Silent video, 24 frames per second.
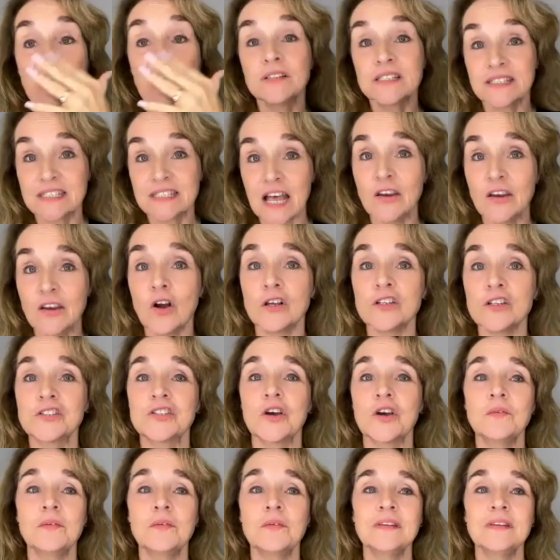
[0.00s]
I have a son
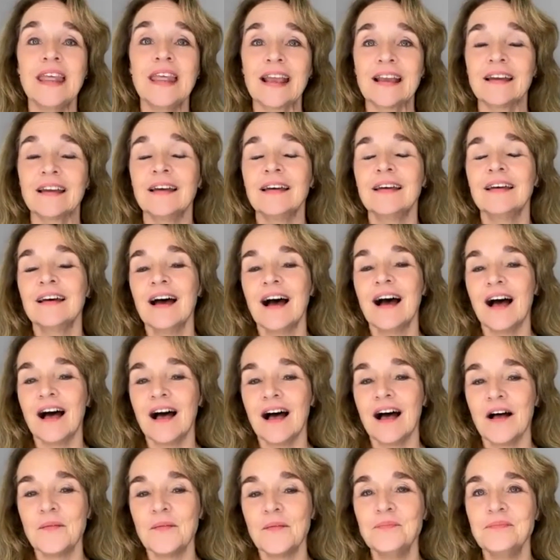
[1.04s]
also, Nick.
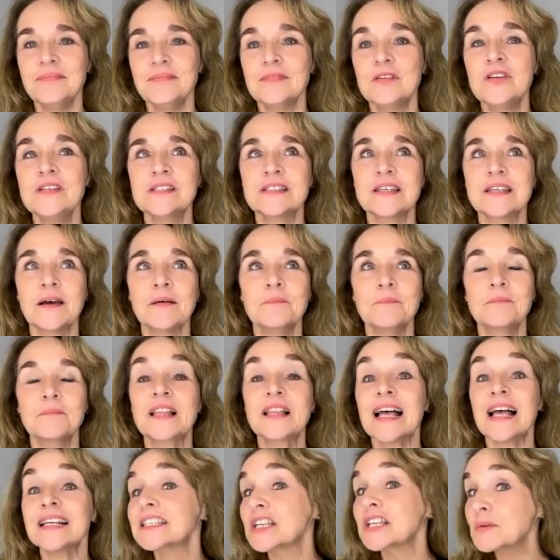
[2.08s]
He's a
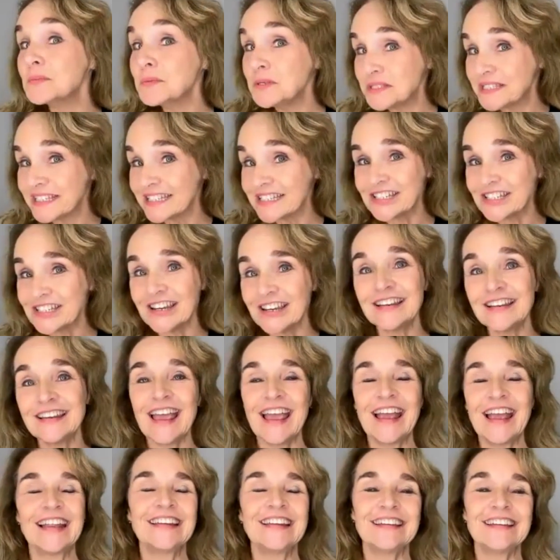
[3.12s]
classical musician,
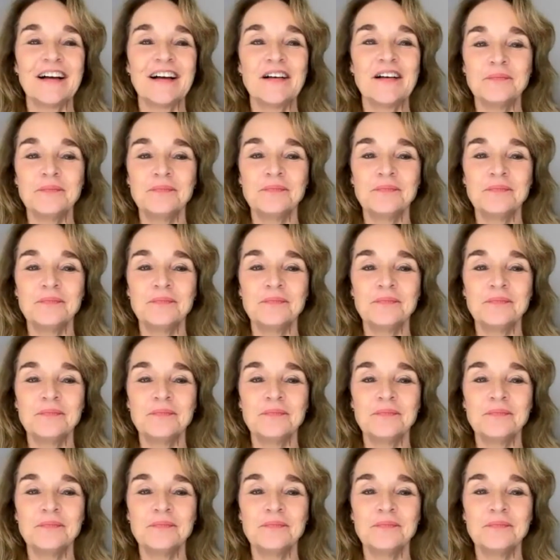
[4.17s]
and